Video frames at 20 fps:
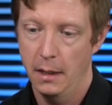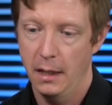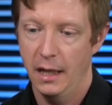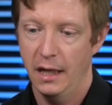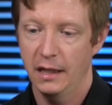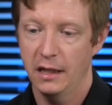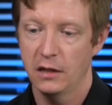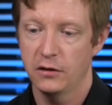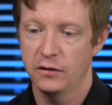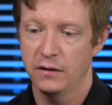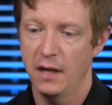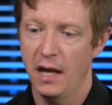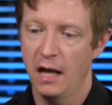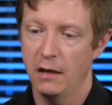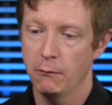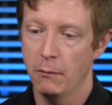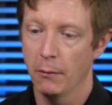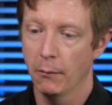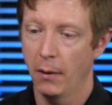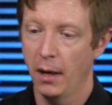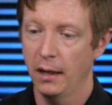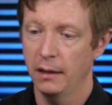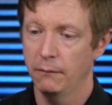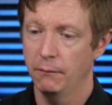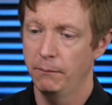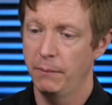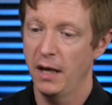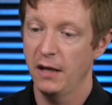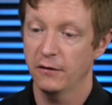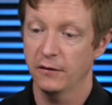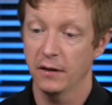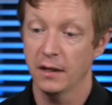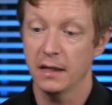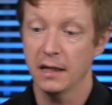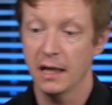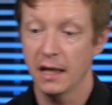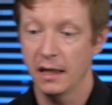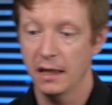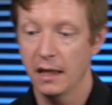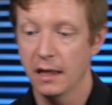And, it, and we want, basically,
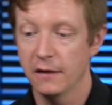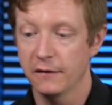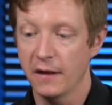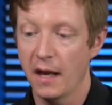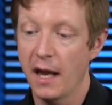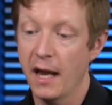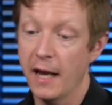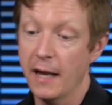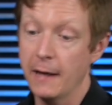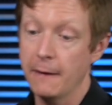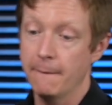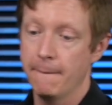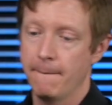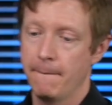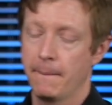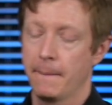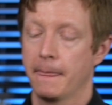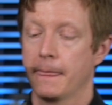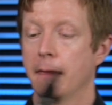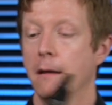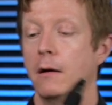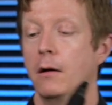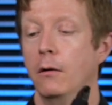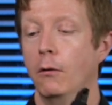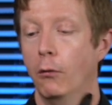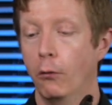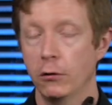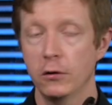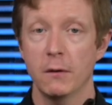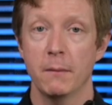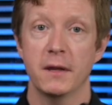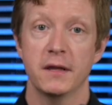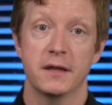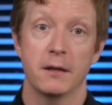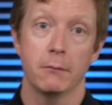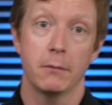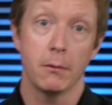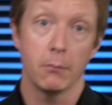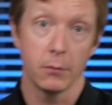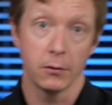it is a ornament
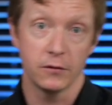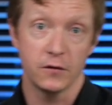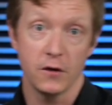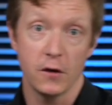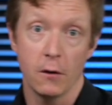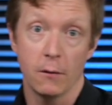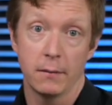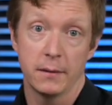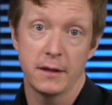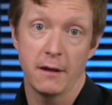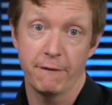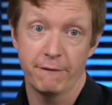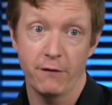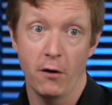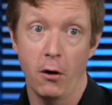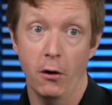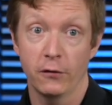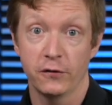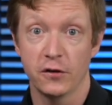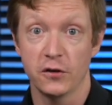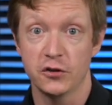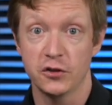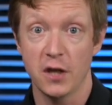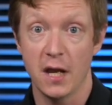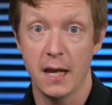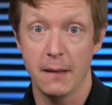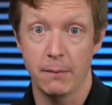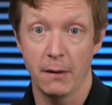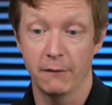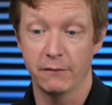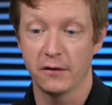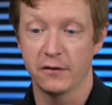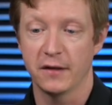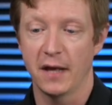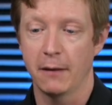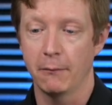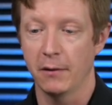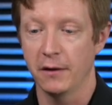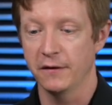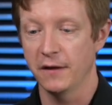that we will do that follows the shape of the
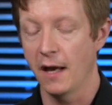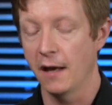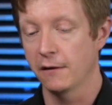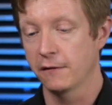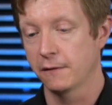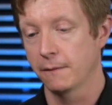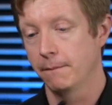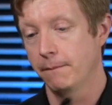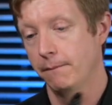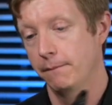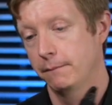sideways S.